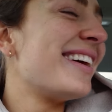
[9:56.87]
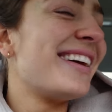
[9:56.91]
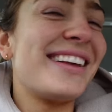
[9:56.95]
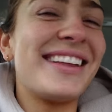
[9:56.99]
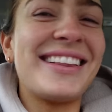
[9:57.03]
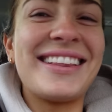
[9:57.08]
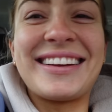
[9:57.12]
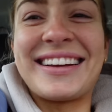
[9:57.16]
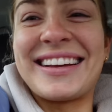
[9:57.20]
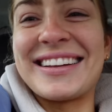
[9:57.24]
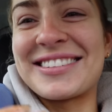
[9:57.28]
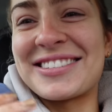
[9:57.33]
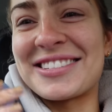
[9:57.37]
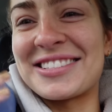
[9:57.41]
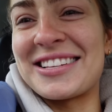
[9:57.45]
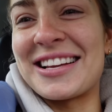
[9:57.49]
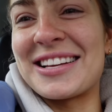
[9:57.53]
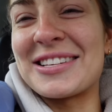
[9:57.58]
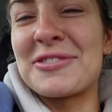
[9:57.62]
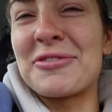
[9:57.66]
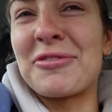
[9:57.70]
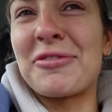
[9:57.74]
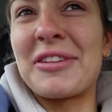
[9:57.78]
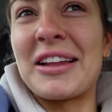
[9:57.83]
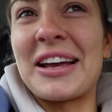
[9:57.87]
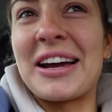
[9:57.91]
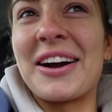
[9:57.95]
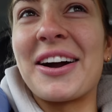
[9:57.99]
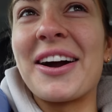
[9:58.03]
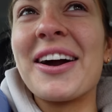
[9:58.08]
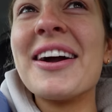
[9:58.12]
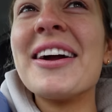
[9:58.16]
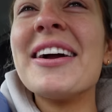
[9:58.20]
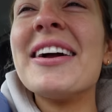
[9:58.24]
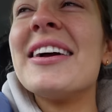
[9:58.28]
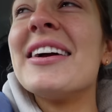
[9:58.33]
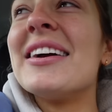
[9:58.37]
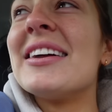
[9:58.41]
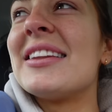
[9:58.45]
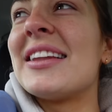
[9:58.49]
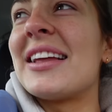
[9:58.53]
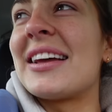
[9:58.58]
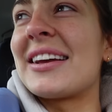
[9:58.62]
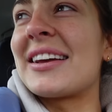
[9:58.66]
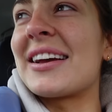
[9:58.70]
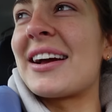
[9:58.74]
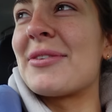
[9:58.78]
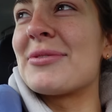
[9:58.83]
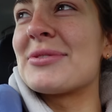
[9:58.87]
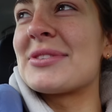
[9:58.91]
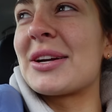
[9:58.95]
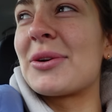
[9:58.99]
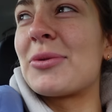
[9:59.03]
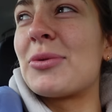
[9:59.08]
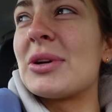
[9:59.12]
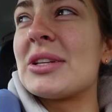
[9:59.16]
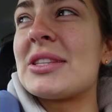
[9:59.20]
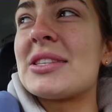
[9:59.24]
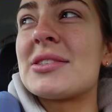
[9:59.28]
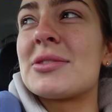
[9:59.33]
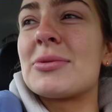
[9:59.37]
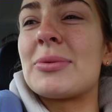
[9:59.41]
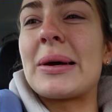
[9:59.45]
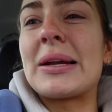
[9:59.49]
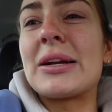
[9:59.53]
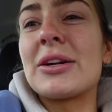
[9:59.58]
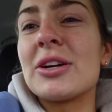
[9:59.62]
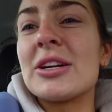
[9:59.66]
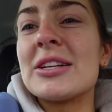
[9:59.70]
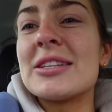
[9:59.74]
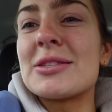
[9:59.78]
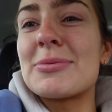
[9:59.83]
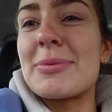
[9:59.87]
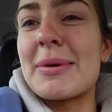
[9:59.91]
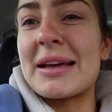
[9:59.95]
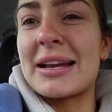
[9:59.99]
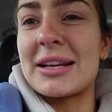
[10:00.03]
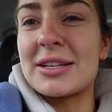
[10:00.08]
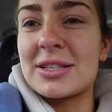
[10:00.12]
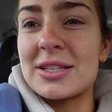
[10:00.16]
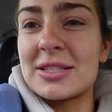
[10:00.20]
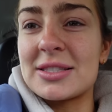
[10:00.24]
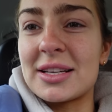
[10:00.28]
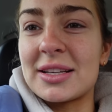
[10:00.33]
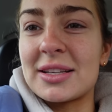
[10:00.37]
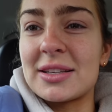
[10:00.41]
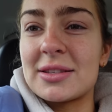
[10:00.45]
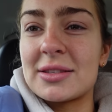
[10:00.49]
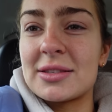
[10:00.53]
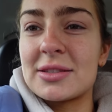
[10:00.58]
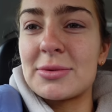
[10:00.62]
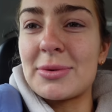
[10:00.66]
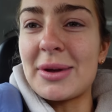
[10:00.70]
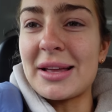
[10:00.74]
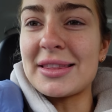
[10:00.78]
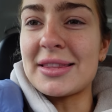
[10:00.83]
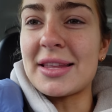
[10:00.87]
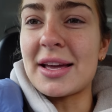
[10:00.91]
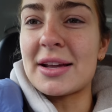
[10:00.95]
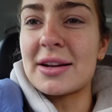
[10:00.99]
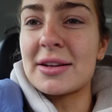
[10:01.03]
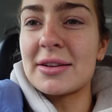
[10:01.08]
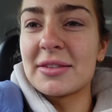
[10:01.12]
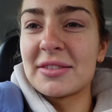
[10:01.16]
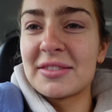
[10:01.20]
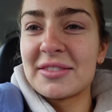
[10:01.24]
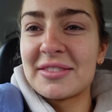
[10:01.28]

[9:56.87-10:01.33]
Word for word: like it just has flair. Like I was like, "What's sweater in Spanish?" She's like, "Suéter."